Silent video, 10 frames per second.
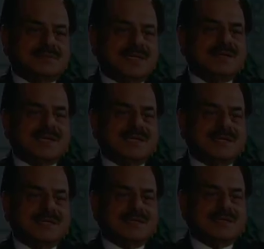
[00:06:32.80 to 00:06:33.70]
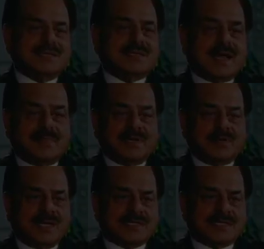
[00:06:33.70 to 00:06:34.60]
Many things are happening
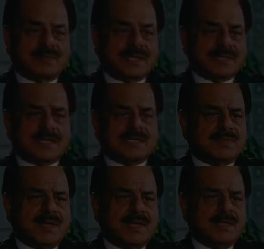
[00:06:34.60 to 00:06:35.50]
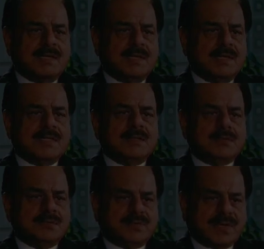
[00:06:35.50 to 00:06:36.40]
to Pakistan. Pakistan is paying a
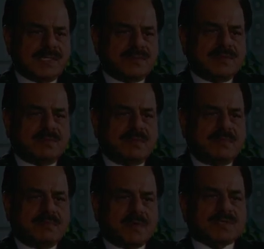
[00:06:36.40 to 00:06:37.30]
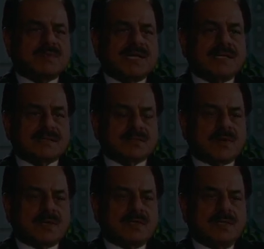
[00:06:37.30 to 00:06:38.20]
huge price for somebody else's
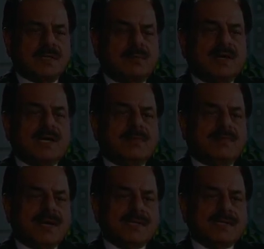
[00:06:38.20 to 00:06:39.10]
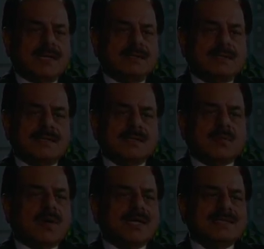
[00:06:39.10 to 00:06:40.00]
war. But Pakistan, this
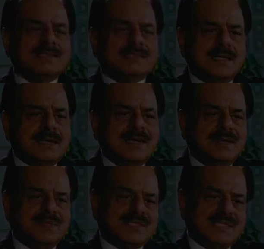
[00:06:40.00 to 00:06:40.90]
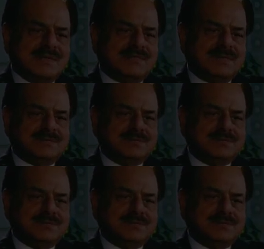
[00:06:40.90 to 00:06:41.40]
war is generally perceived